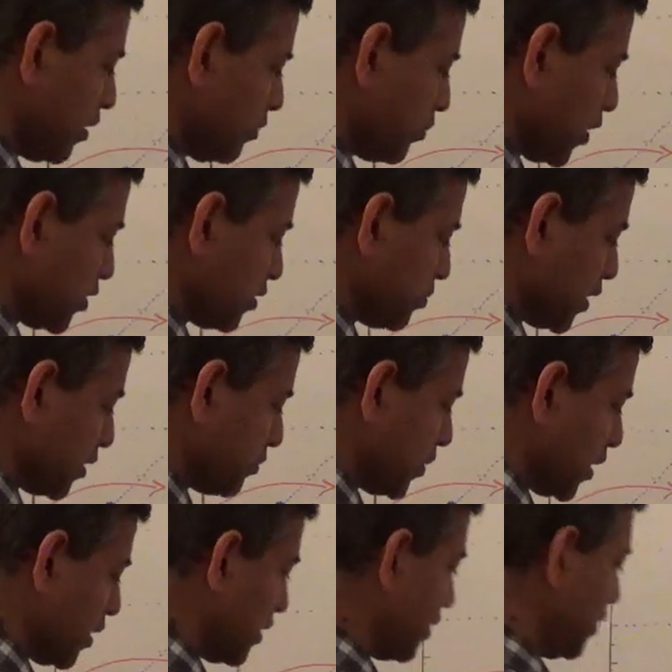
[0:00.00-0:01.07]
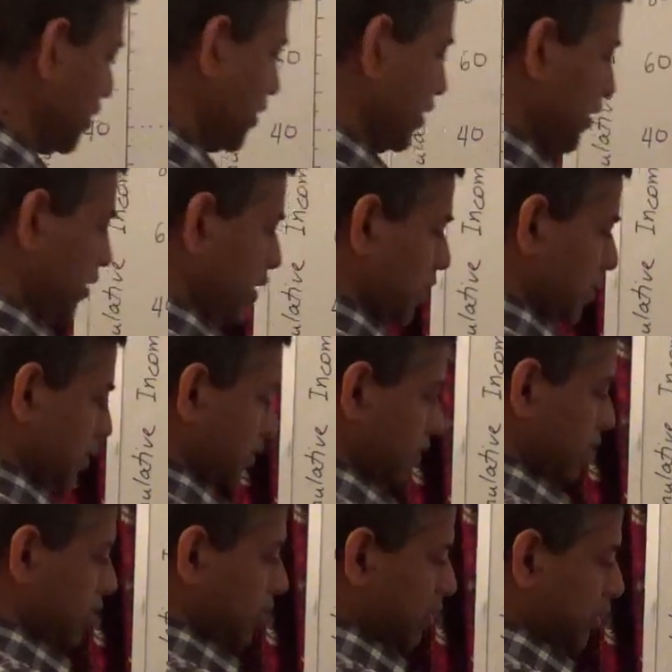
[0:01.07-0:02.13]
Multiplied by
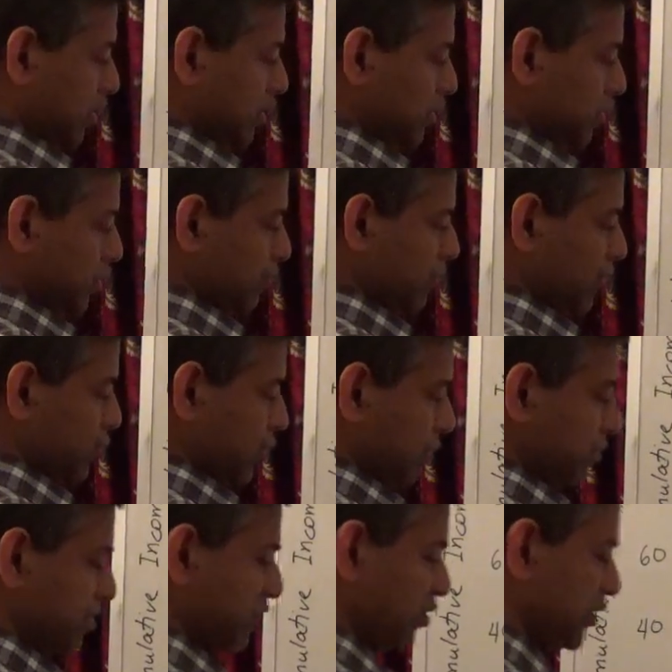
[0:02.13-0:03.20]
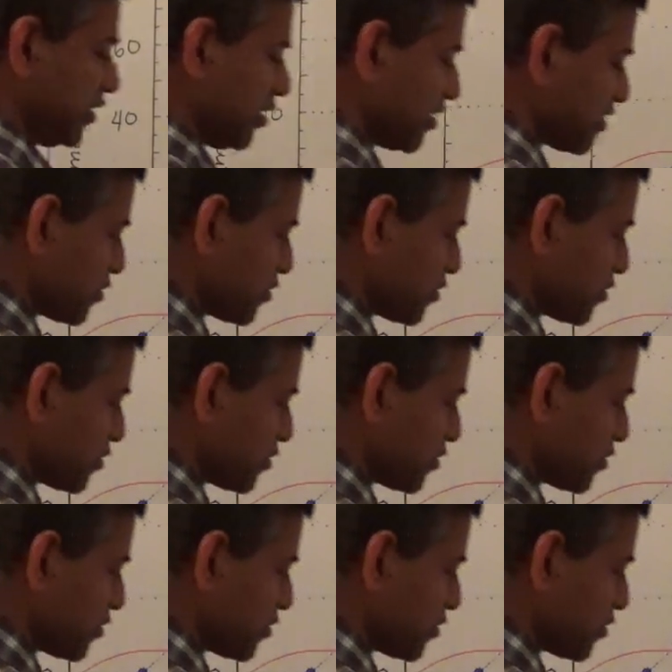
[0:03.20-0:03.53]
the height of the trapezoid, that's